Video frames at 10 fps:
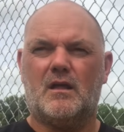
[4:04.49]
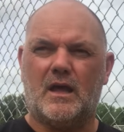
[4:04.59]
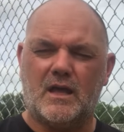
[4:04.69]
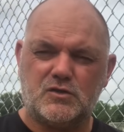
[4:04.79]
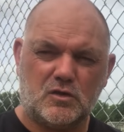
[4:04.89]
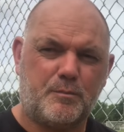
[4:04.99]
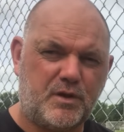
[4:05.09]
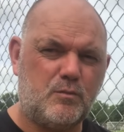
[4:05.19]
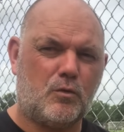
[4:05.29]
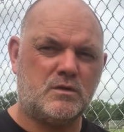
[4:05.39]
Just got to
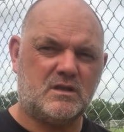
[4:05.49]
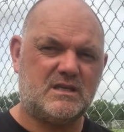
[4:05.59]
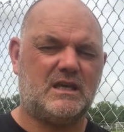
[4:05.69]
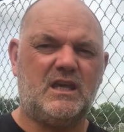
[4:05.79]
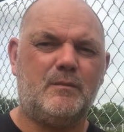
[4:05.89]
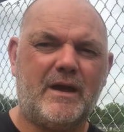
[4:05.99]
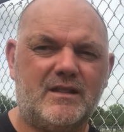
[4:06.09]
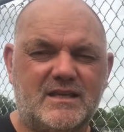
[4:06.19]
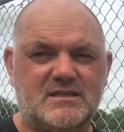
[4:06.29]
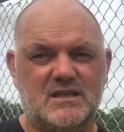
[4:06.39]
pre-warn you, this email
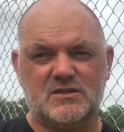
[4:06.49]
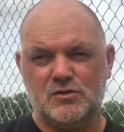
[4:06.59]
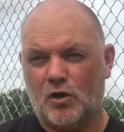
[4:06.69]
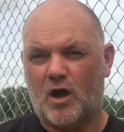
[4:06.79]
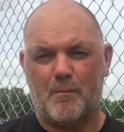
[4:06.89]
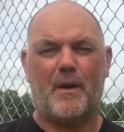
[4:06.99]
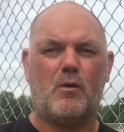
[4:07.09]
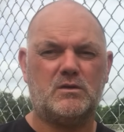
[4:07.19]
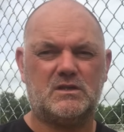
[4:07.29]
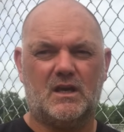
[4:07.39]
list is not
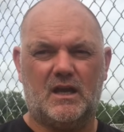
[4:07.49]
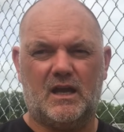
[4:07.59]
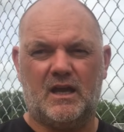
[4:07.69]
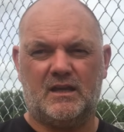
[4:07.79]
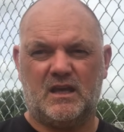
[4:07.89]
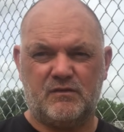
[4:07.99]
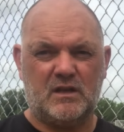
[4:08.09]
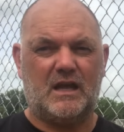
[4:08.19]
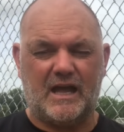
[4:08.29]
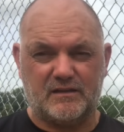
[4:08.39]
about giving
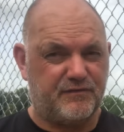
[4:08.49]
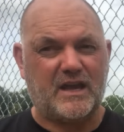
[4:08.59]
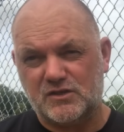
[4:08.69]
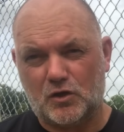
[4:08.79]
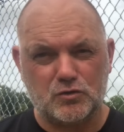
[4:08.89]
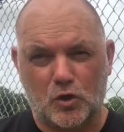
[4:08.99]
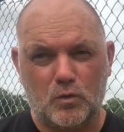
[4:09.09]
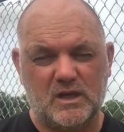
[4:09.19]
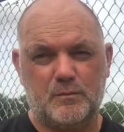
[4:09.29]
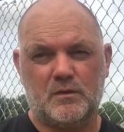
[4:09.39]
advice on
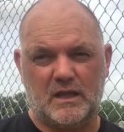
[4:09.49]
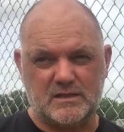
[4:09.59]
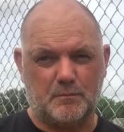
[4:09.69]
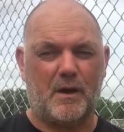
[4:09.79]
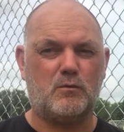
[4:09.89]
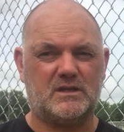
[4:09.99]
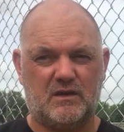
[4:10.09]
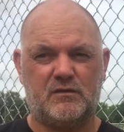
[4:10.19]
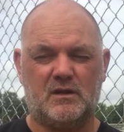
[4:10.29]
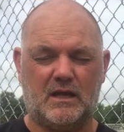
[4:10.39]
goalkeeping. It's about
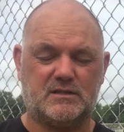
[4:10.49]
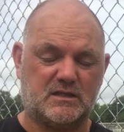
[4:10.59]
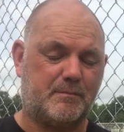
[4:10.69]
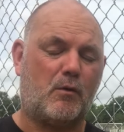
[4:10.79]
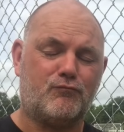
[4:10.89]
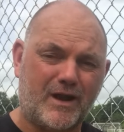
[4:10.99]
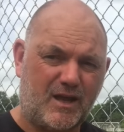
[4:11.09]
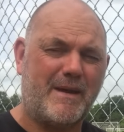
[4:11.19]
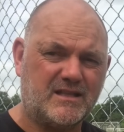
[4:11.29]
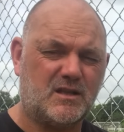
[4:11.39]
giving, it's about
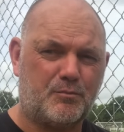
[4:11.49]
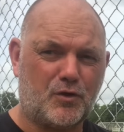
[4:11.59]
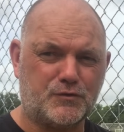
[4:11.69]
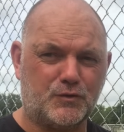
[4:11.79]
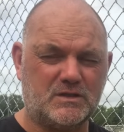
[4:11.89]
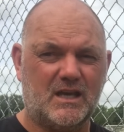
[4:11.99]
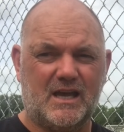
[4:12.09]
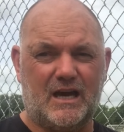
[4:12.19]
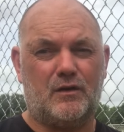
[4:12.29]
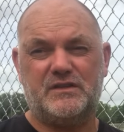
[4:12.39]
recommending the product
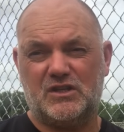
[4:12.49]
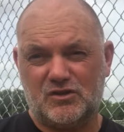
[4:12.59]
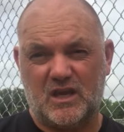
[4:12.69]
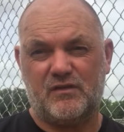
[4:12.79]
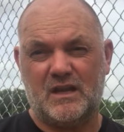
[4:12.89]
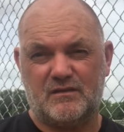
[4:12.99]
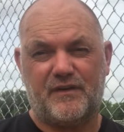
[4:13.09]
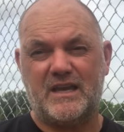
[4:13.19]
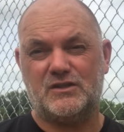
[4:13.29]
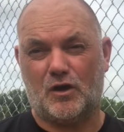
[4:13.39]
and obviously giving
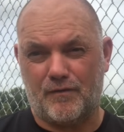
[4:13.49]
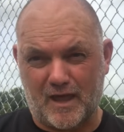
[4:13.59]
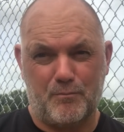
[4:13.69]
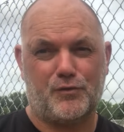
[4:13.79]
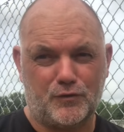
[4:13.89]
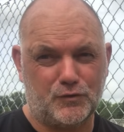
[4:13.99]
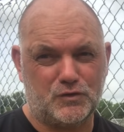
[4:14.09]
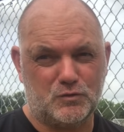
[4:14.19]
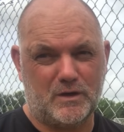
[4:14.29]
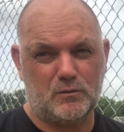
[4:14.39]
advice on that
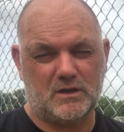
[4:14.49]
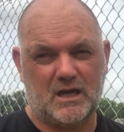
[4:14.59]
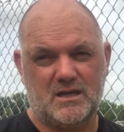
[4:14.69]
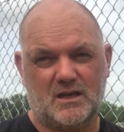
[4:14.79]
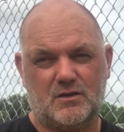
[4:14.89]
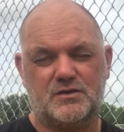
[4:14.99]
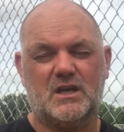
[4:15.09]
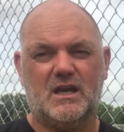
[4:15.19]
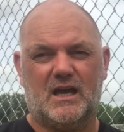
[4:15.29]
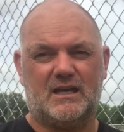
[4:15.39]
product as well, okay? Yeah, because
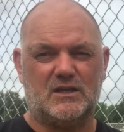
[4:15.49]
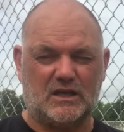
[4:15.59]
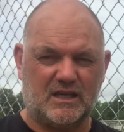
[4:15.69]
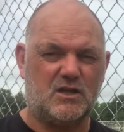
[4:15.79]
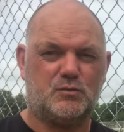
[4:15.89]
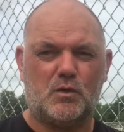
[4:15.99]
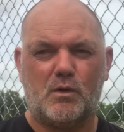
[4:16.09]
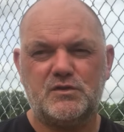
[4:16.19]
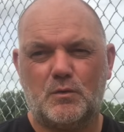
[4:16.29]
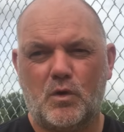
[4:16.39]
again, it's what
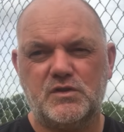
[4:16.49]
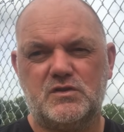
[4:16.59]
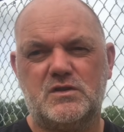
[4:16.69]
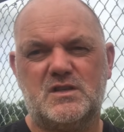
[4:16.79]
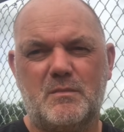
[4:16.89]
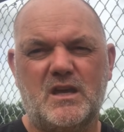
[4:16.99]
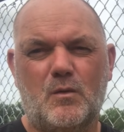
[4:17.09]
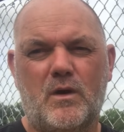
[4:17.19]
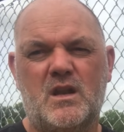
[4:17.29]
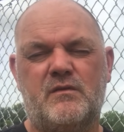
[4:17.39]
I wanted you to make
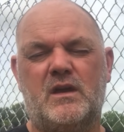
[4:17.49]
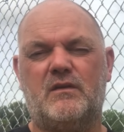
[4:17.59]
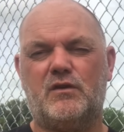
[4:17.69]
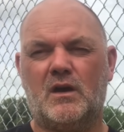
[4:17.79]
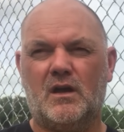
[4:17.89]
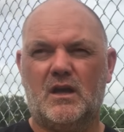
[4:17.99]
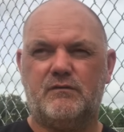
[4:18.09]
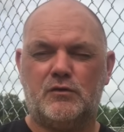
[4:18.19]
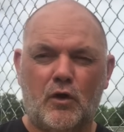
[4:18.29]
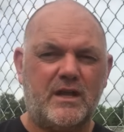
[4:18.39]
aware of it. If you're
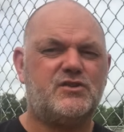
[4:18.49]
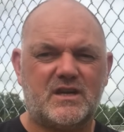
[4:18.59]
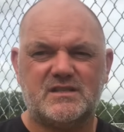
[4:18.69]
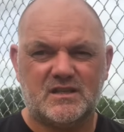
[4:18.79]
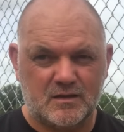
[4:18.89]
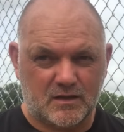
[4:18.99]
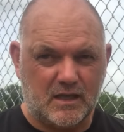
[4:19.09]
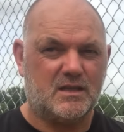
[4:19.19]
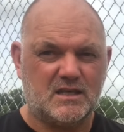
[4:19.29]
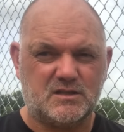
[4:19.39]
not interested in
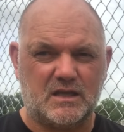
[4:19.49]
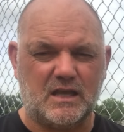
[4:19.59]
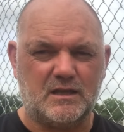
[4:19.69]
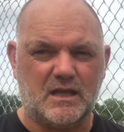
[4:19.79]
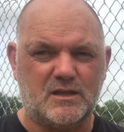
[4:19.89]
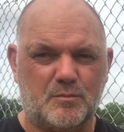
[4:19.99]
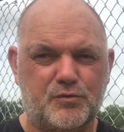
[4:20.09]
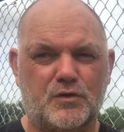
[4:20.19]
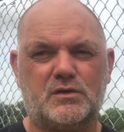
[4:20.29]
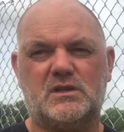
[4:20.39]
the
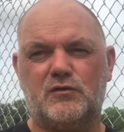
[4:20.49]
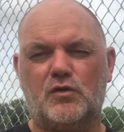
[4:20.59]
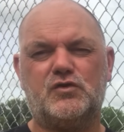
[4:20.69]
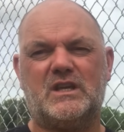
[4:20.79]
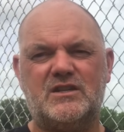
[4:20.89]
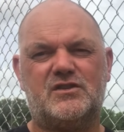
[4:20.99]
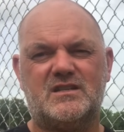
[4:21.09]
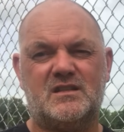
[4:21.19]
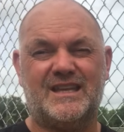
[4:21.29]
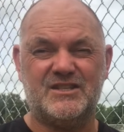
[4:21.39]
products, if you're just
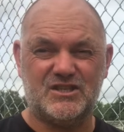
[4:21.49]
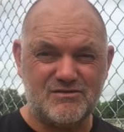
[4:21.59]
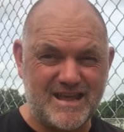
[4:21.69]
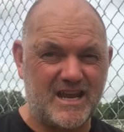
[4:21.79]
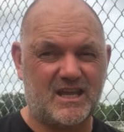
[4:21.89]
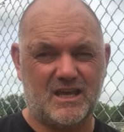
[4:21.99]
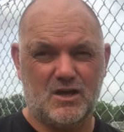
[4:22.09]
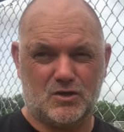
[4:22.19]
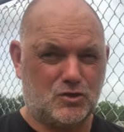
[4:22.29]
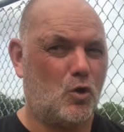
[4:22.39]
interested in generic
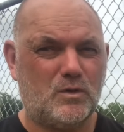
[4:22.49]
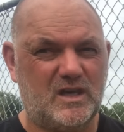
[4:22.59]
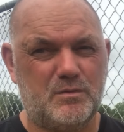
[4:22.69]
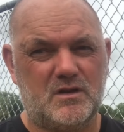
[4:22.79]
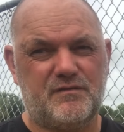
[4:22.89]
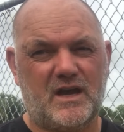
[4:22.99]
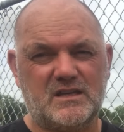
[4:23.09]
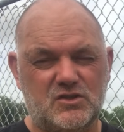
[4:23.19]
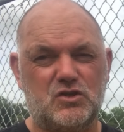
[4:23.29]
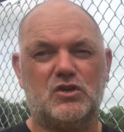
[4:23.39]
goalkeeping
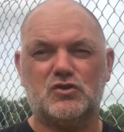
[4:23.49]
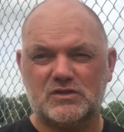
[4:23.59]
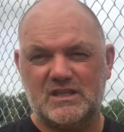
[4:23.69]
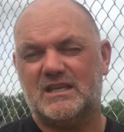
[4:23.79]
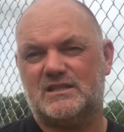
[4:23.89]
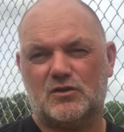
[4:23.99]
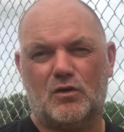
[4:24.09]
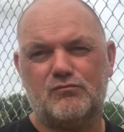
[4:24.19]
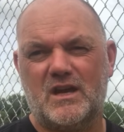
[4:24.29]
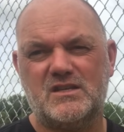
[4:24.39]
advice, you just need to
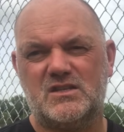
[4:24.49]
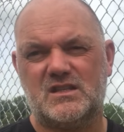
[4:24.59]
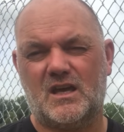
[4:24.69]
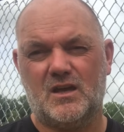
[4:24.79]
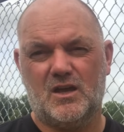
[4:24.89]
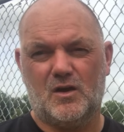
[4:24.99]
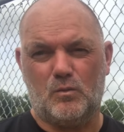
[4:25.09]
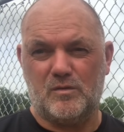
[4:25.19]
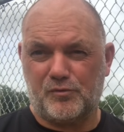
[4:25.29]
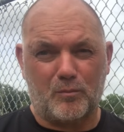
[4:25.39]
go and register
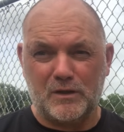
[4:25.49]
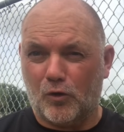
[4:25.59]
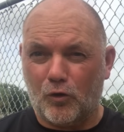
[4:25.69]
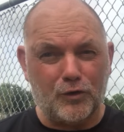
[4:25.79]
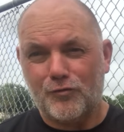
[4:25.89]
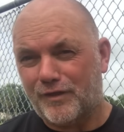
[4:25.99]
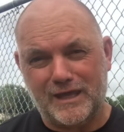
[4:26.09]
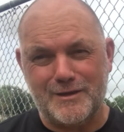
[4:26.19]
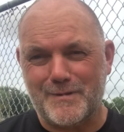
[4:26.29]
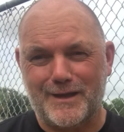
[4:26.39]
with probably all the other
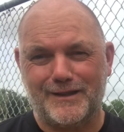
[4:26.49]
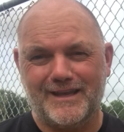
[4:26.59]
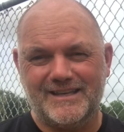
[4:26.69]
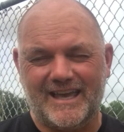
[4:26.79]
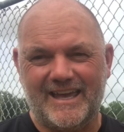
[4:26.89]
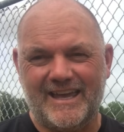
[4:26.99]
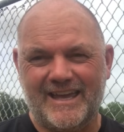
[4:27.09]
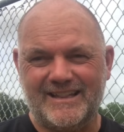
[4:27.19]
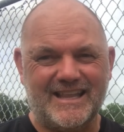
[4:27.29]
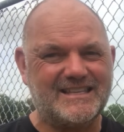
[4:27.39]
email
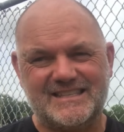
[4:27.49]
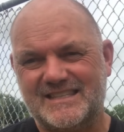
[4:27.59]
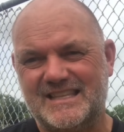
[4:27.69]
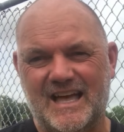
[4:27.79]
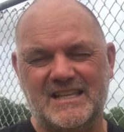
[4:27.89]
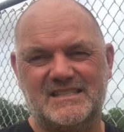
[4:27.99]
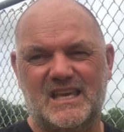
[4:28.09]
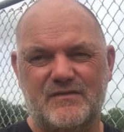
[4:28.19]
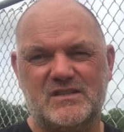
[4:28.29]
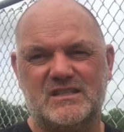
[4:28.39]
lists that and
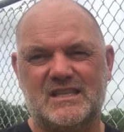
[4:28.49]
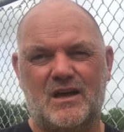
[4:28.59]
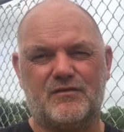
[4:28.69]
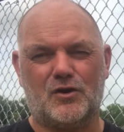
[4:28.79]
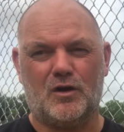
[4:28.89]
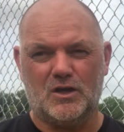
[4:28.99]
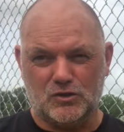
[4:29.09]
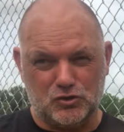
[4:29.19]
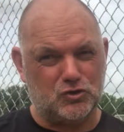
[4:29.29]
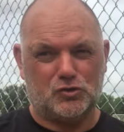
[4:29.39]
services that I've got.
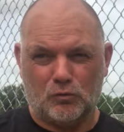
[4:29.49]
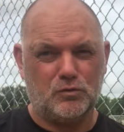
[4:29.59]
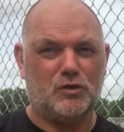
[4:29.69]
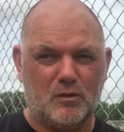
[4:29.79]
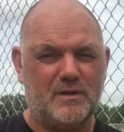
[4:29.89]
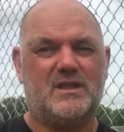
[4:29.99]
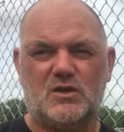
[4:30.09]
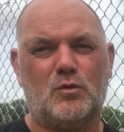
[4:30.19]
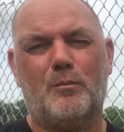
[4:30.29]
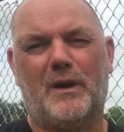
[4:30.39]
Just don't do it with
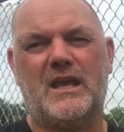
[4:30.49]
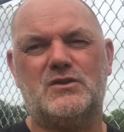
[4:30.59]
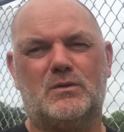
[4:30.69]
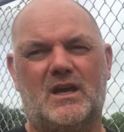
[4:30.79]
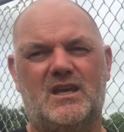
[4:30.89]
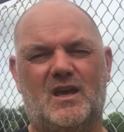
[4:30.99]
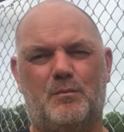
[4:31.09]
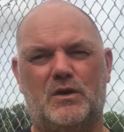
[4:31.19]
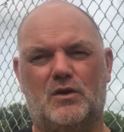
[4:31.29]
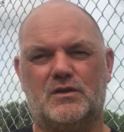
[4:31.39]
this one, please, okay? Yeah,
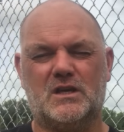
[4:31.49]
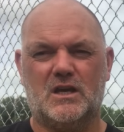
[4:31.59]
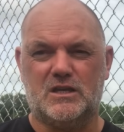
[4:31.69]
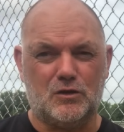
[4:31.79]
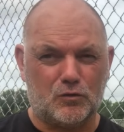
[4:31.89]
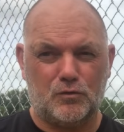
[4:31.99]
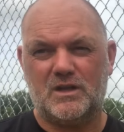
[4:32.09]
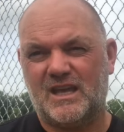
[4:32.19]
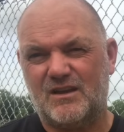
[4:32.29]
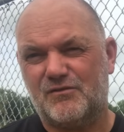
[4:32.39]
because you're not going
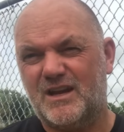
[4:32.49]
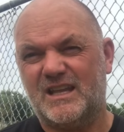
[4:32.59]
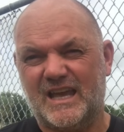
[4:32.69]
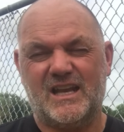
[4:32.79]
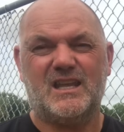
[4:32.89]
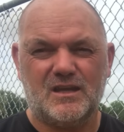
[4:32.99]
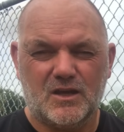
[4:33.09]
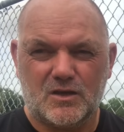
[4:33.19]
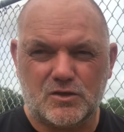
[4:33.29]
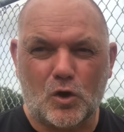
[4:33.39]
to get really any
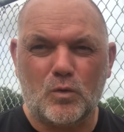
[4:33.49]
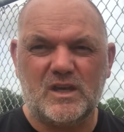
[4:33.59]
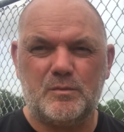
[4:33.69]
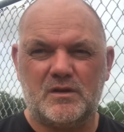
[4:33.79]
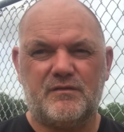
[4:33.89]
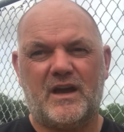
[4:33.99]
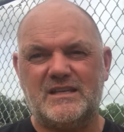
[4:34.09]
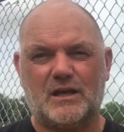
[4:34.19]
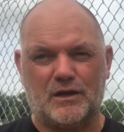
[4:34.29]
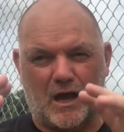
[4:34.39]
goalkeeping
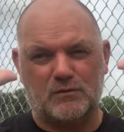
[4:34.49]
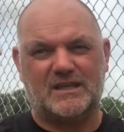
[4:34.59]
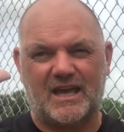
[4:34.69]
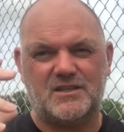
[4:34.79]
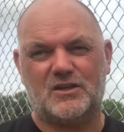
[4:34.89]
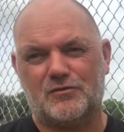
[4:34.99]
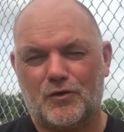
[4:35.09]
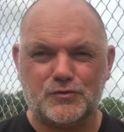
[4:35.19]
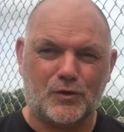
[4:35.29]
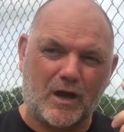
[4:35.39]
advice on how to catch a
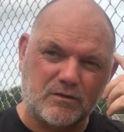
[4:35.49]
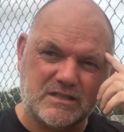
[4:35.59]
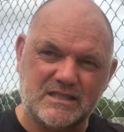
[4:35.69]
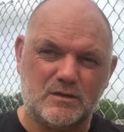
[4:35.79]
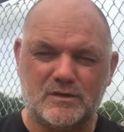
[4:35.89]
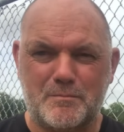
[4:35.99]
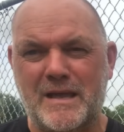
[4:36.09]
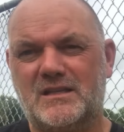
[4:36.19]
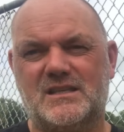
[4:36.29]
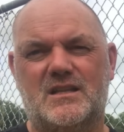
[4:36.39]
cross or how to deal with the
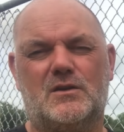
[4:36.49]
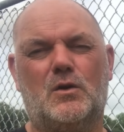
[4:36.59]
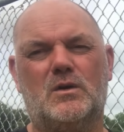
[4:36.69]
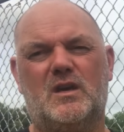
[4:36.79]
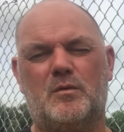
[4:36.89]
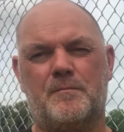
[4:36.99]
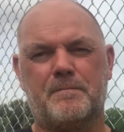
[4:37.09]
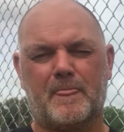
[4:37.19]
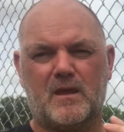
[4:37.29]
mental side of goalkeeping.